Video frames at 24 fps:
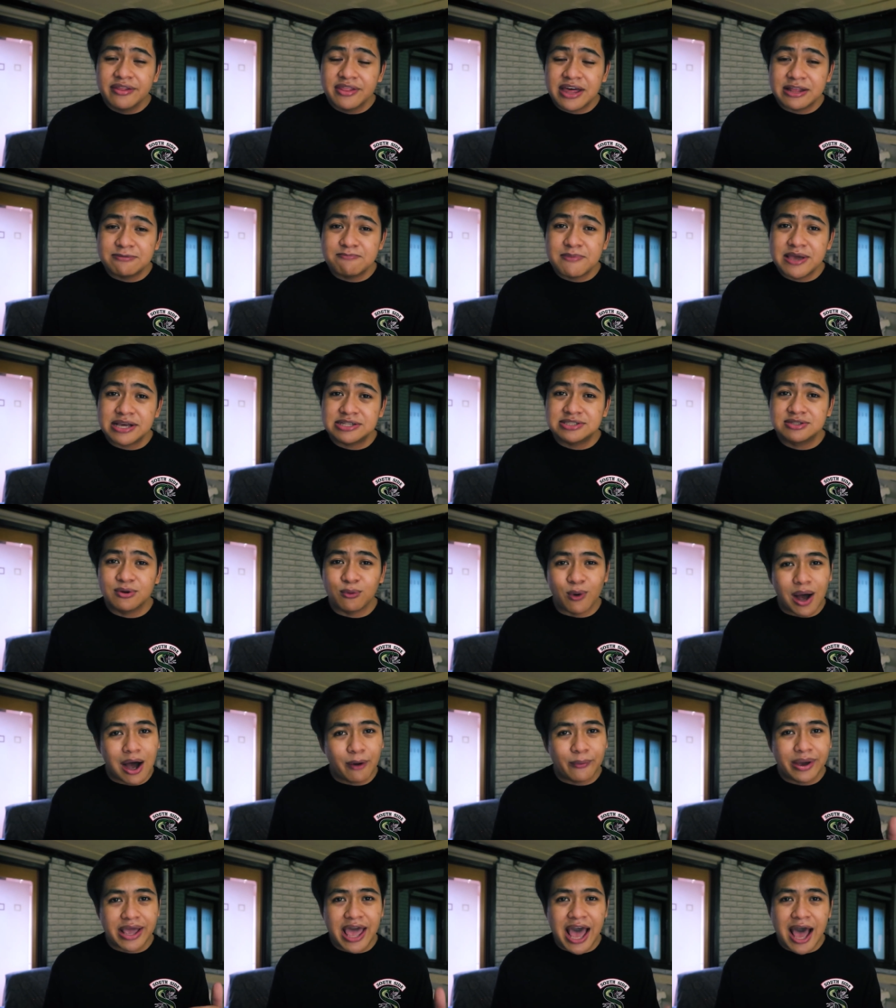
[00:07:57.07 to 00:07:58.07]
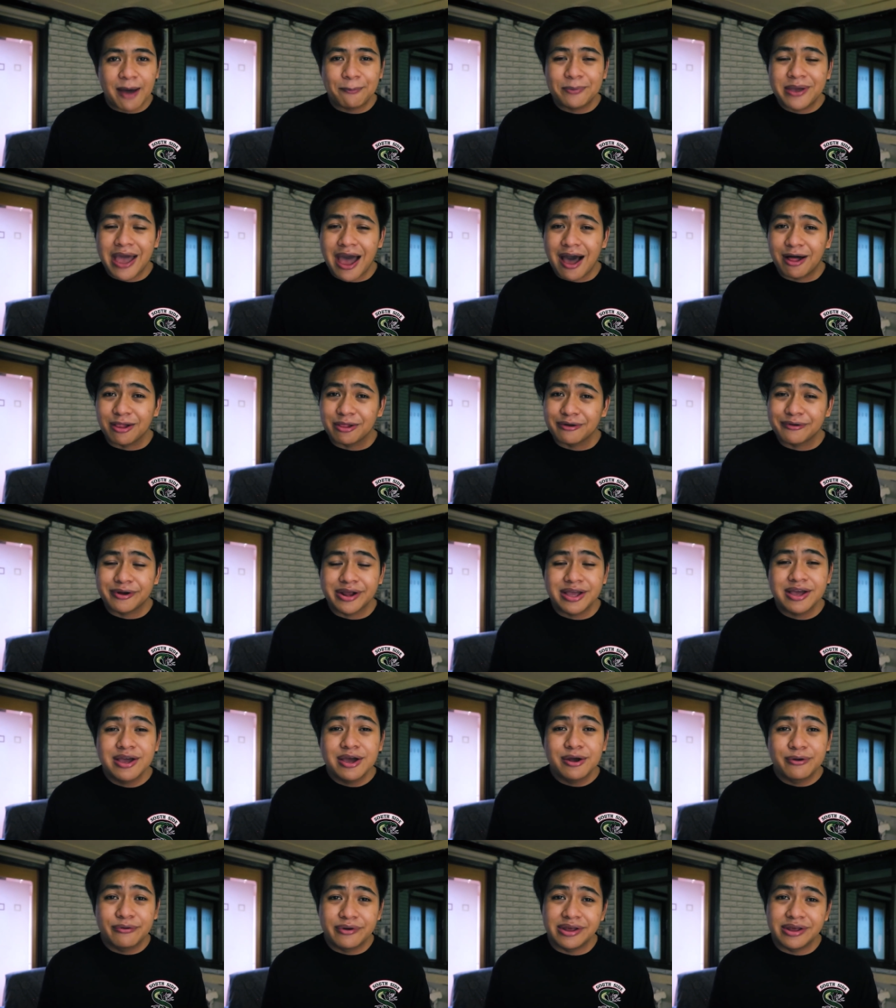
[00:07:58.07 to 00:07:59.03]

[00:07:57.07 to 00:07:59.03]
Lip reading: that makes the Huawei App Gallery